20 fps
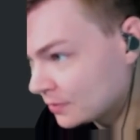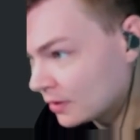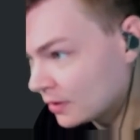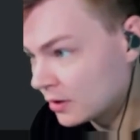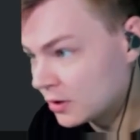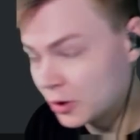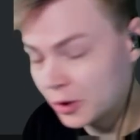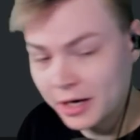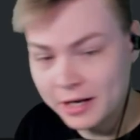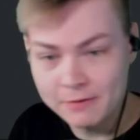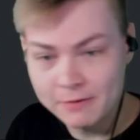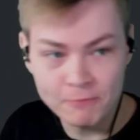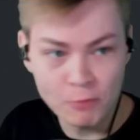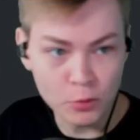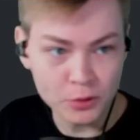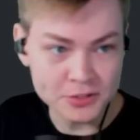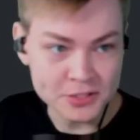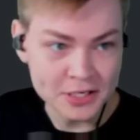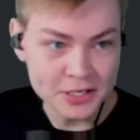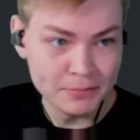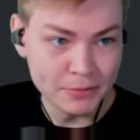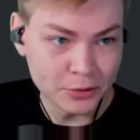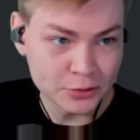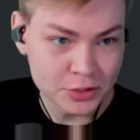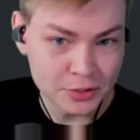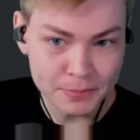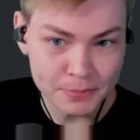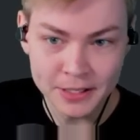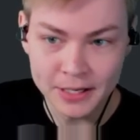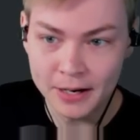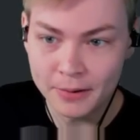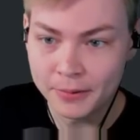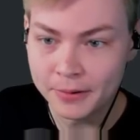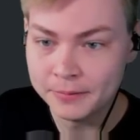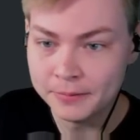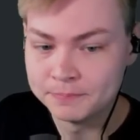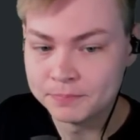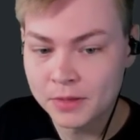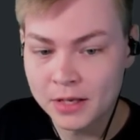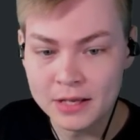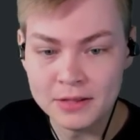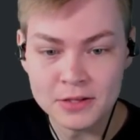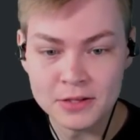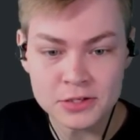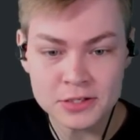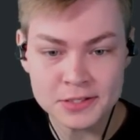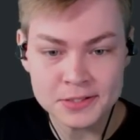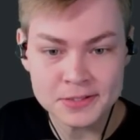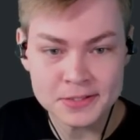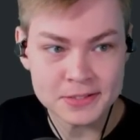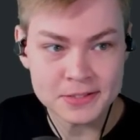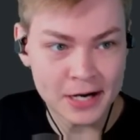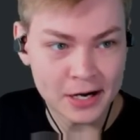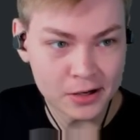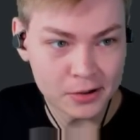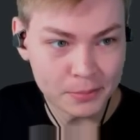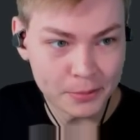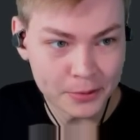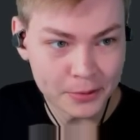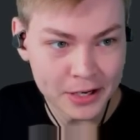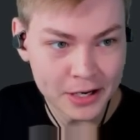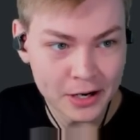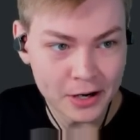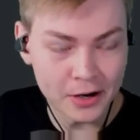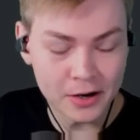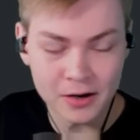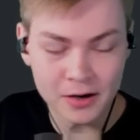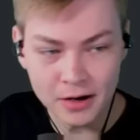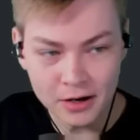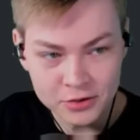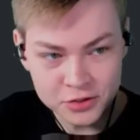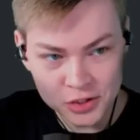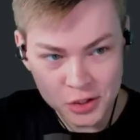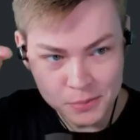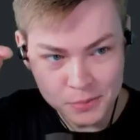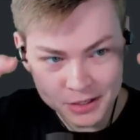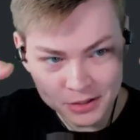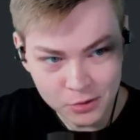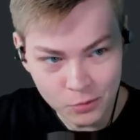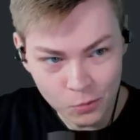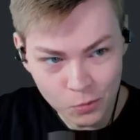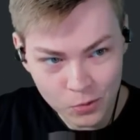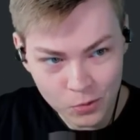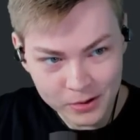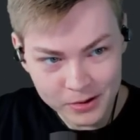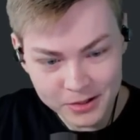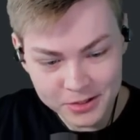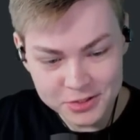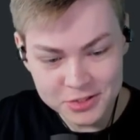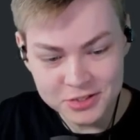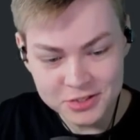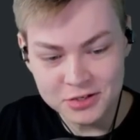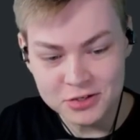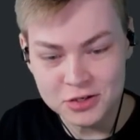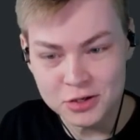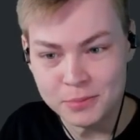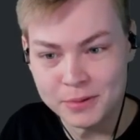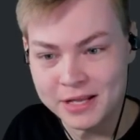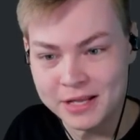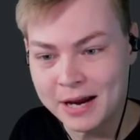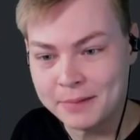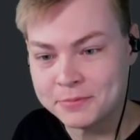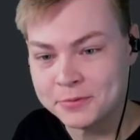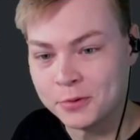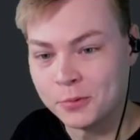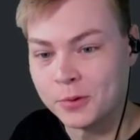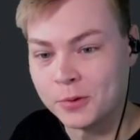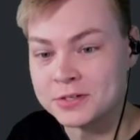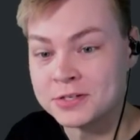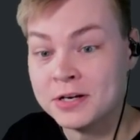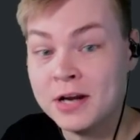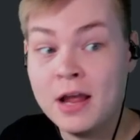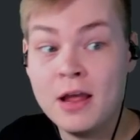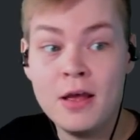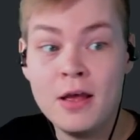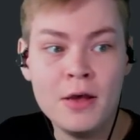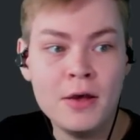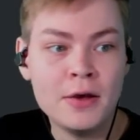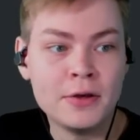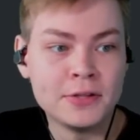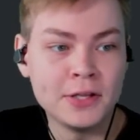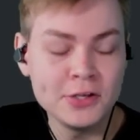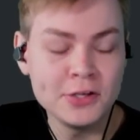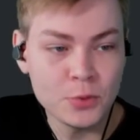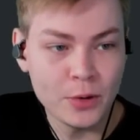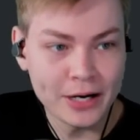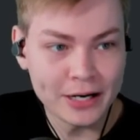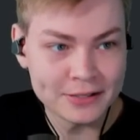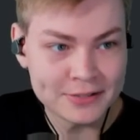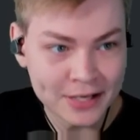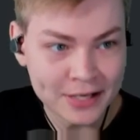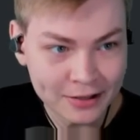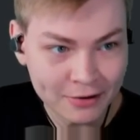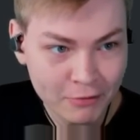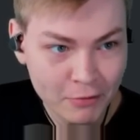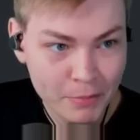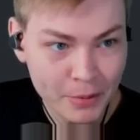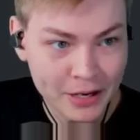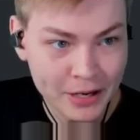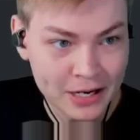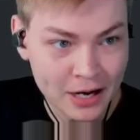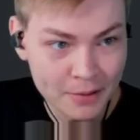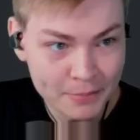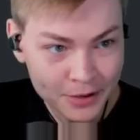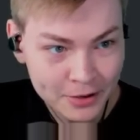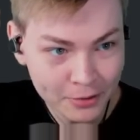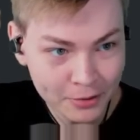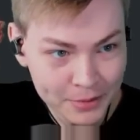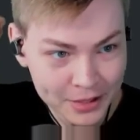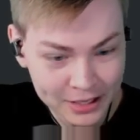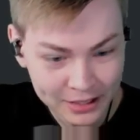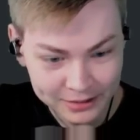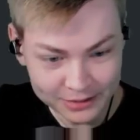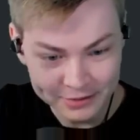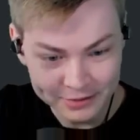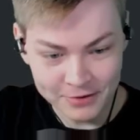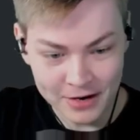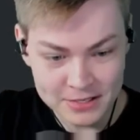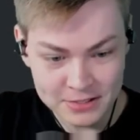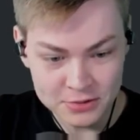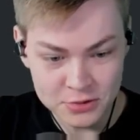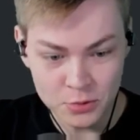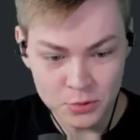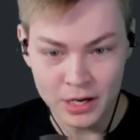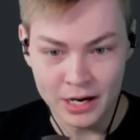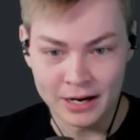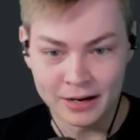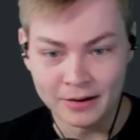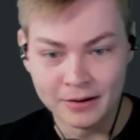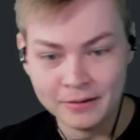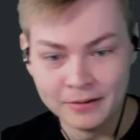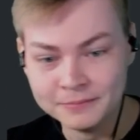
You're getting 14 mil GP an hour in this terrible gear, assuming the worst, assuming the absolute worst. This is why I tell everybody, come here immediately as fast as you can.